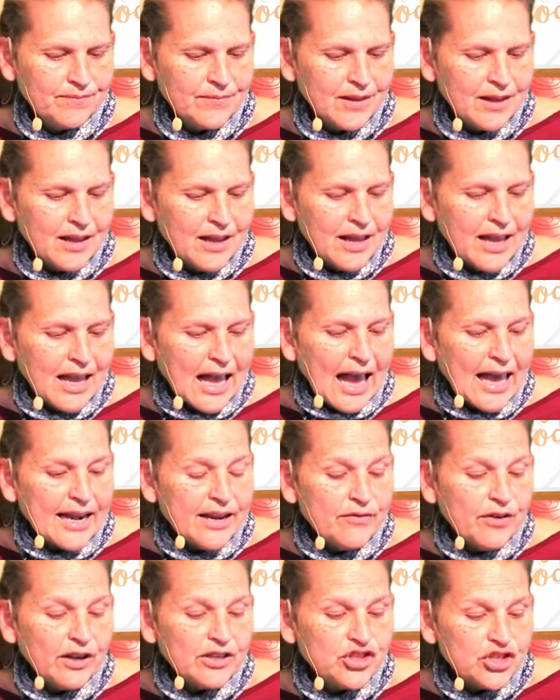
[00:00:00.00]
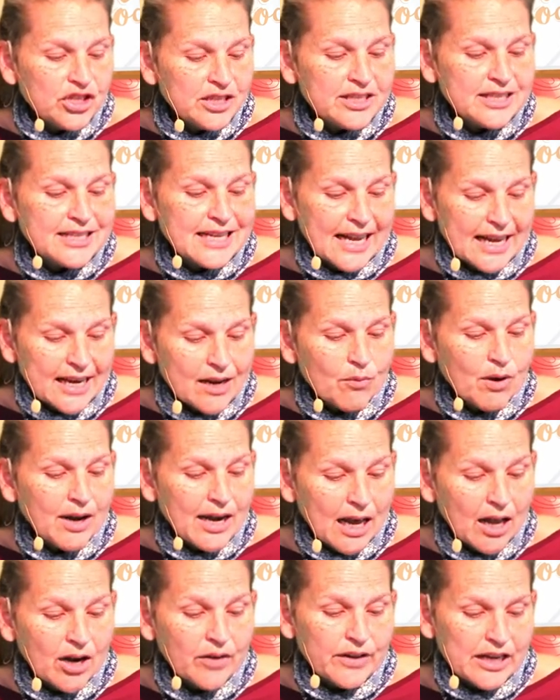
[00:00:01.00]
And if I cheated anyone out of
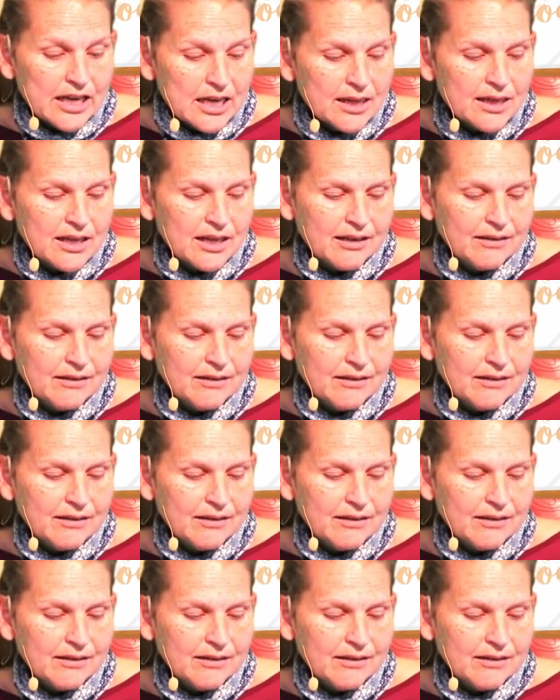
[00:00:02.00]
anything,